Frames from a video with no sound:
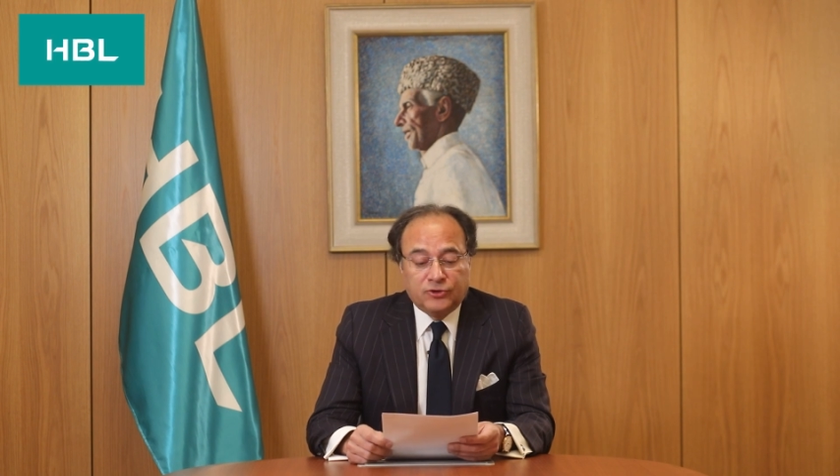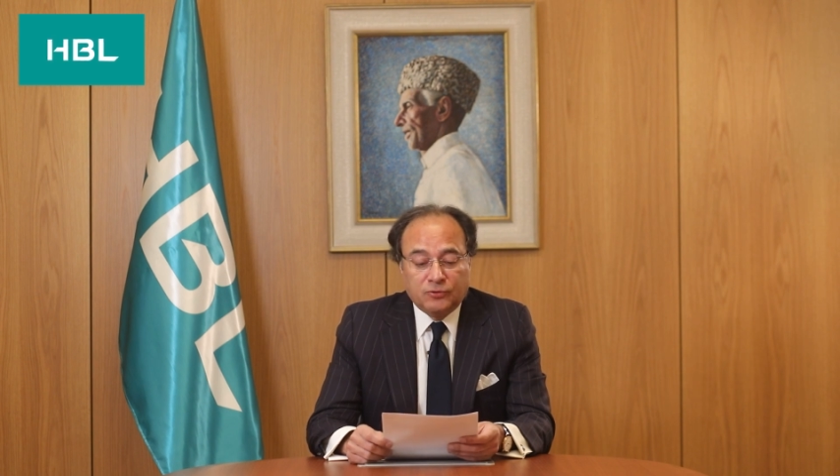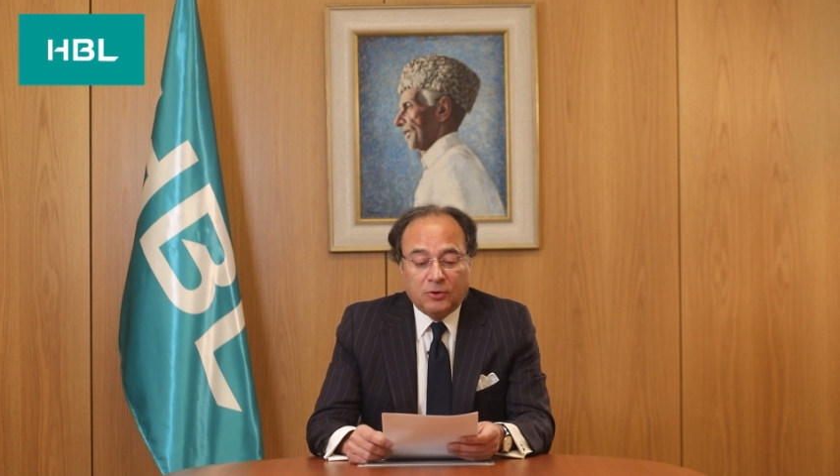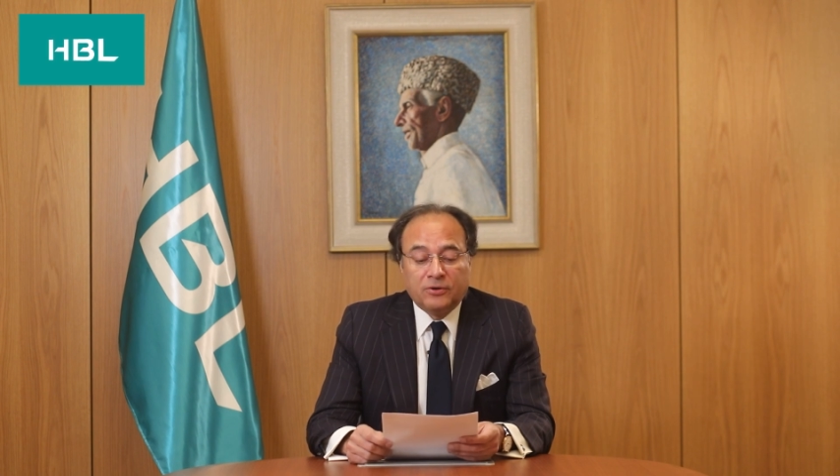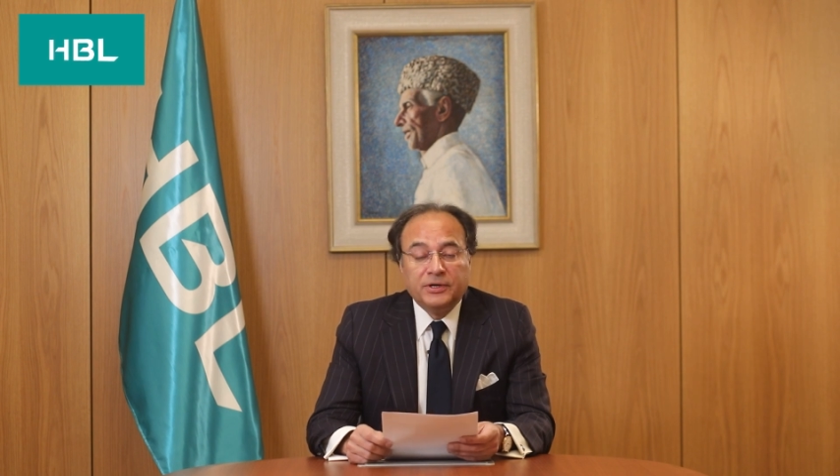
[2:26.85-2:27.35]

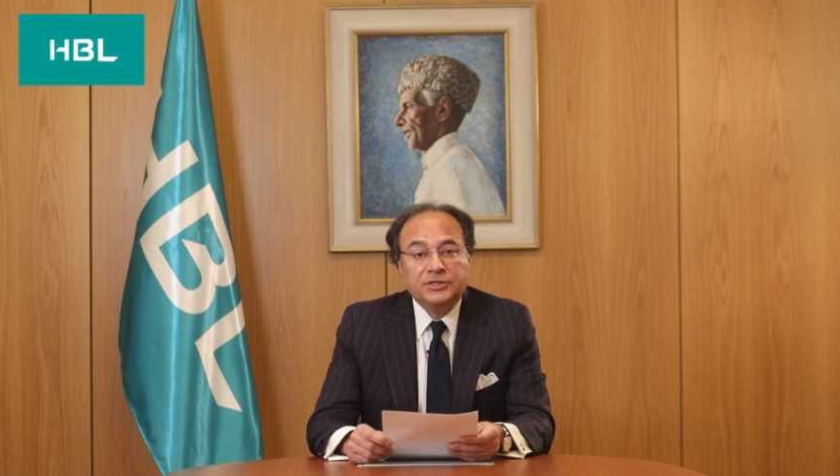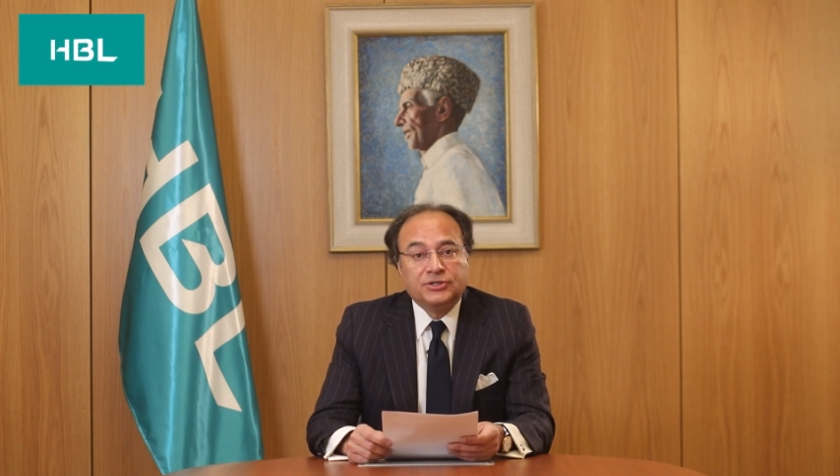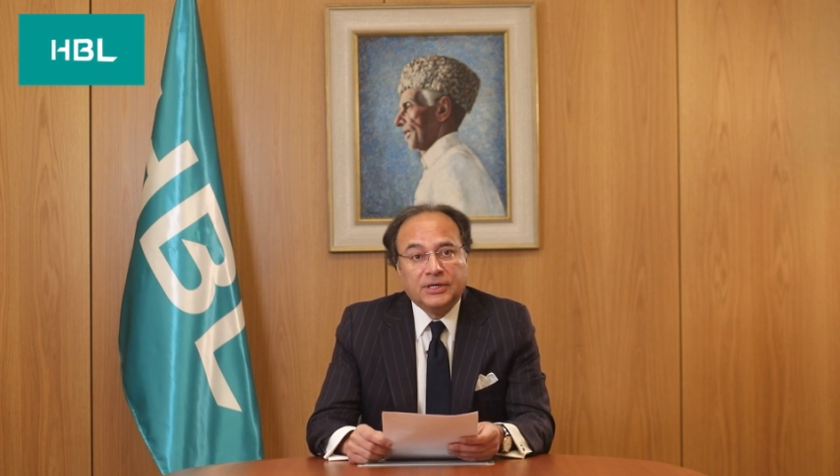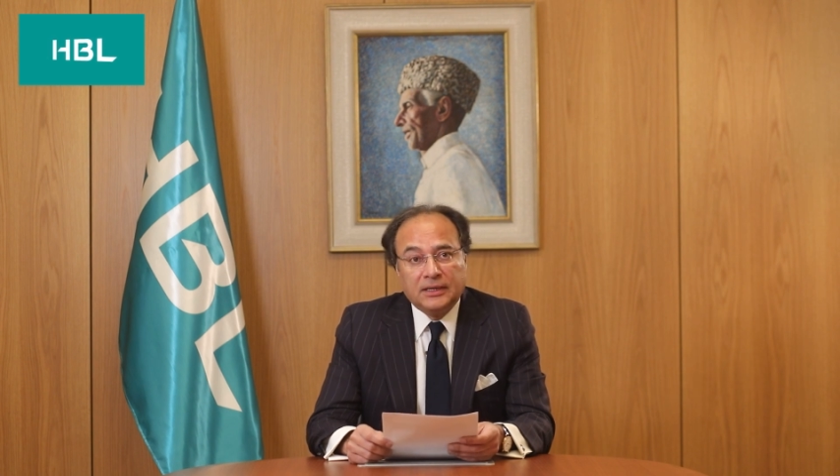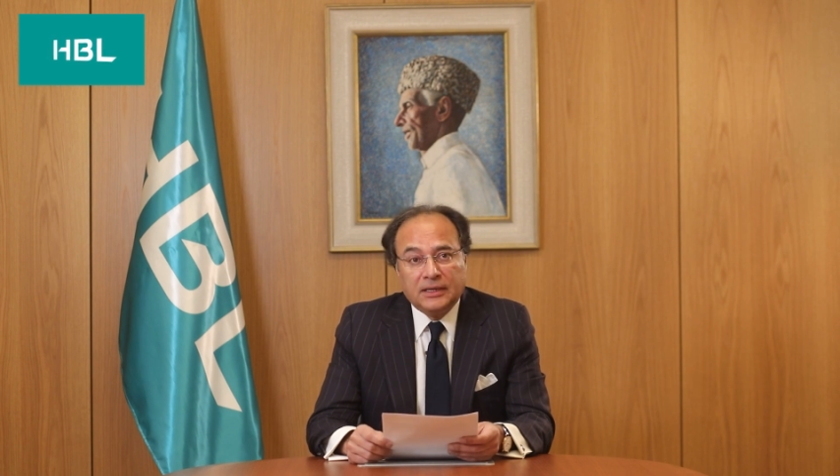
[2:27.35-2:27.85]
Tomorrow,
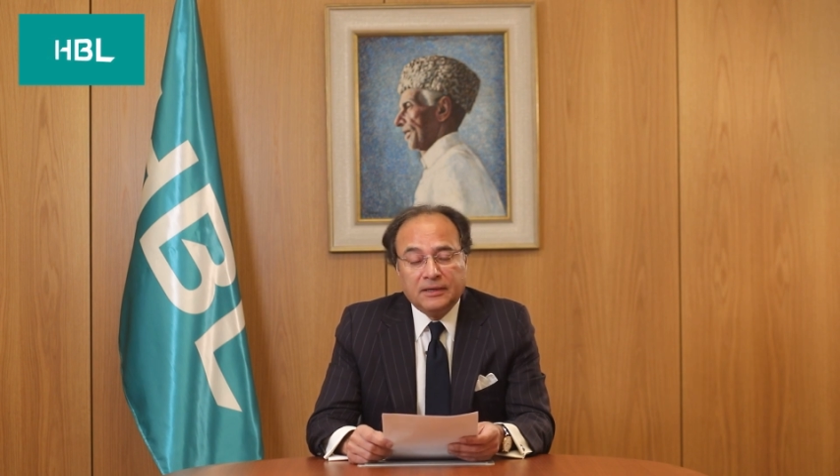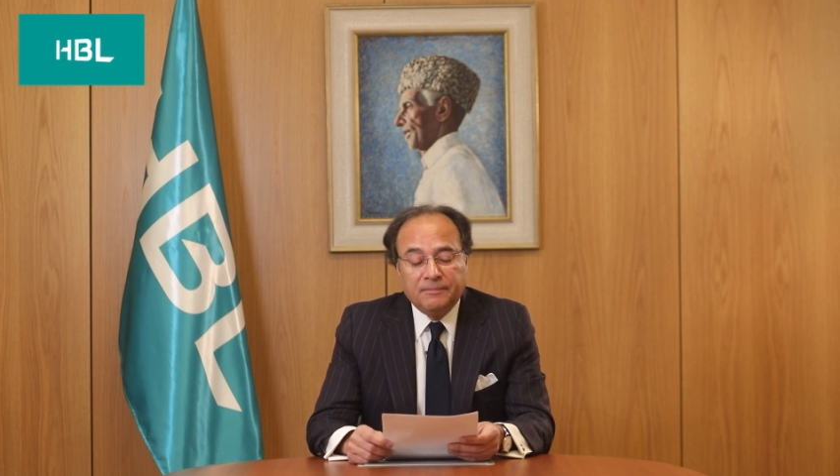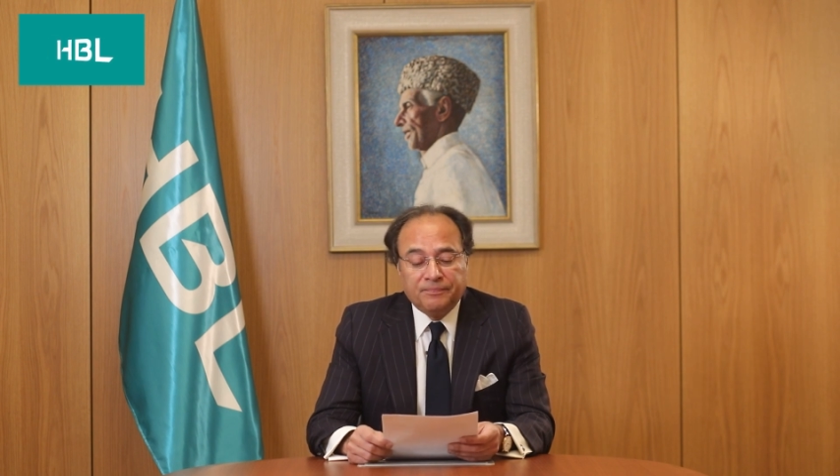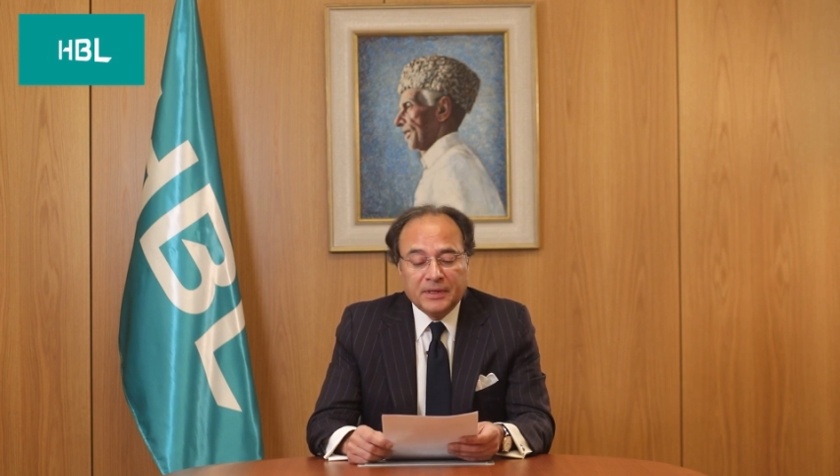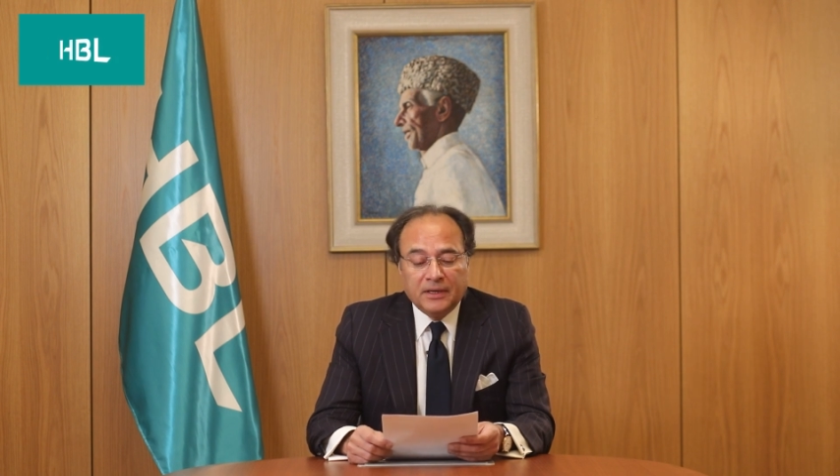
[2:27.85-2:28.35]

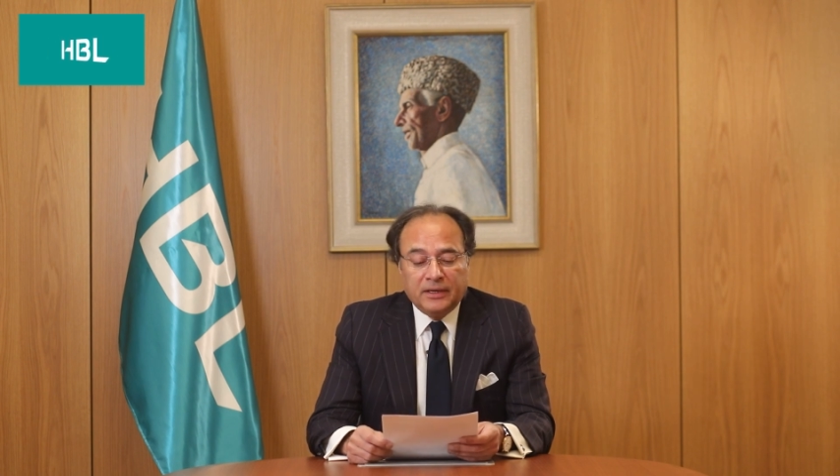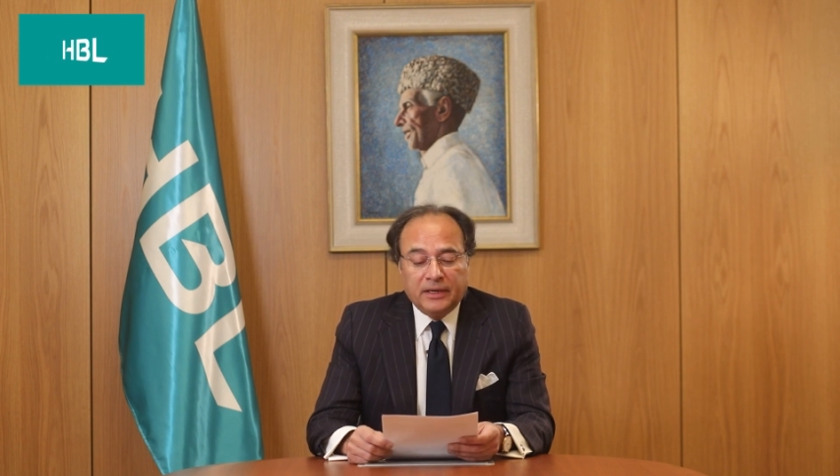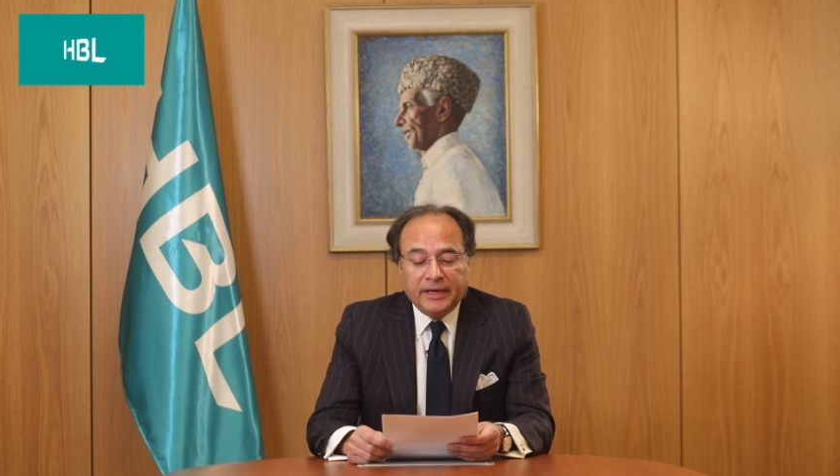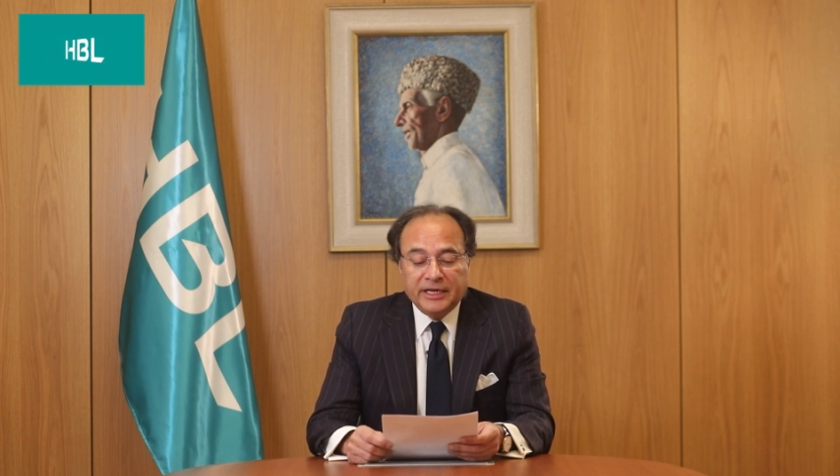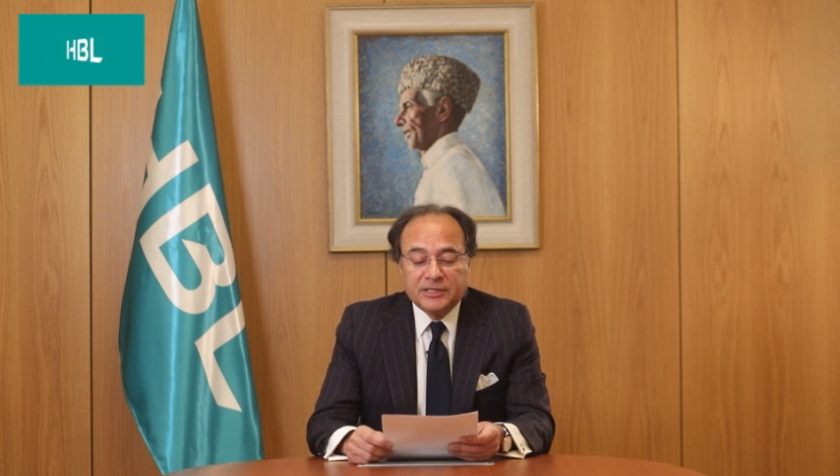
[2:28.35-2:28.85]
inshallah,
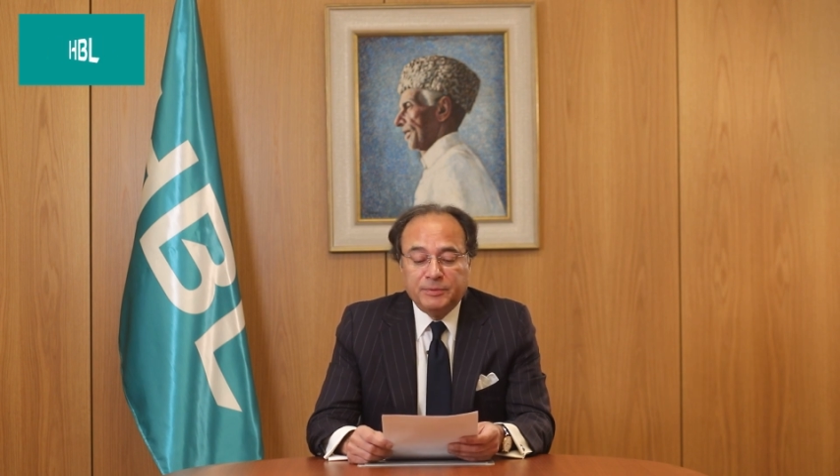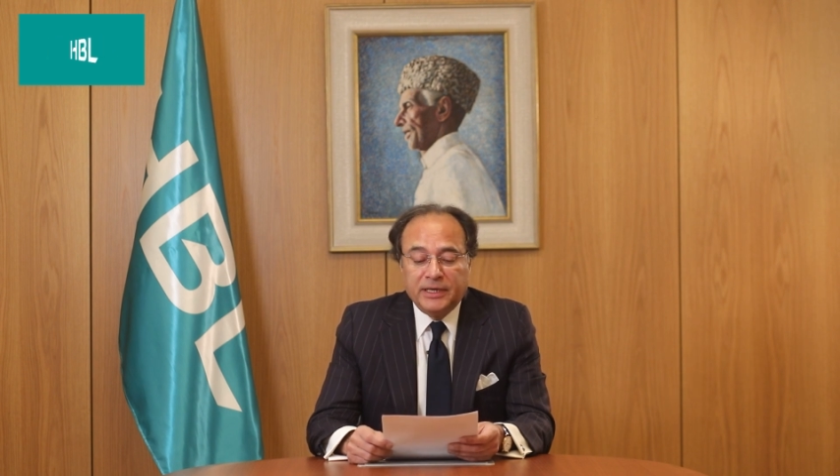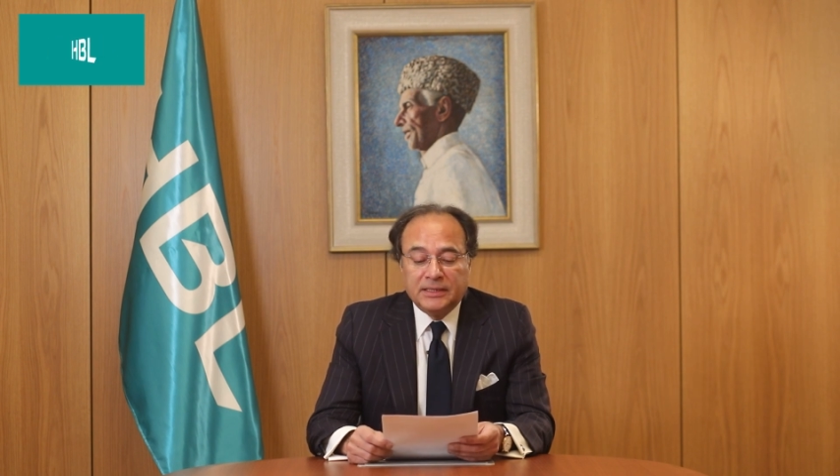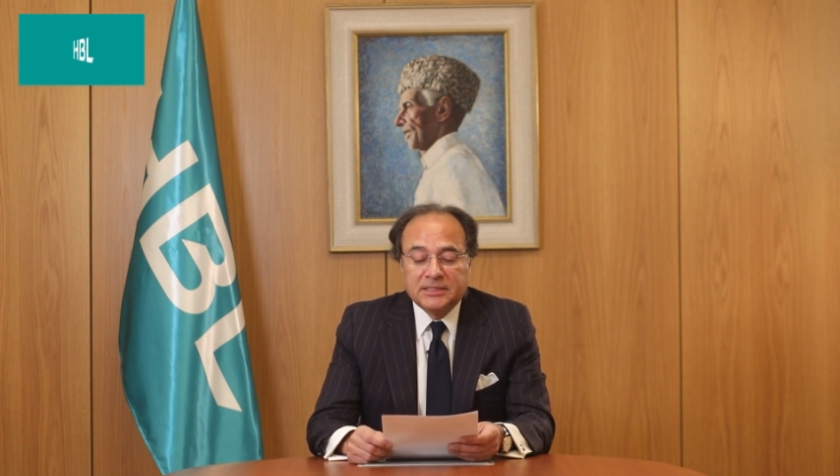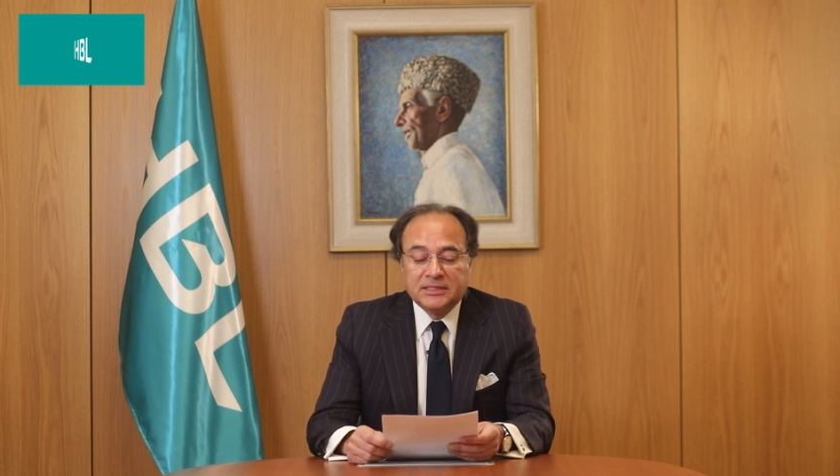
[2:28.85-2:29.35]
HBL's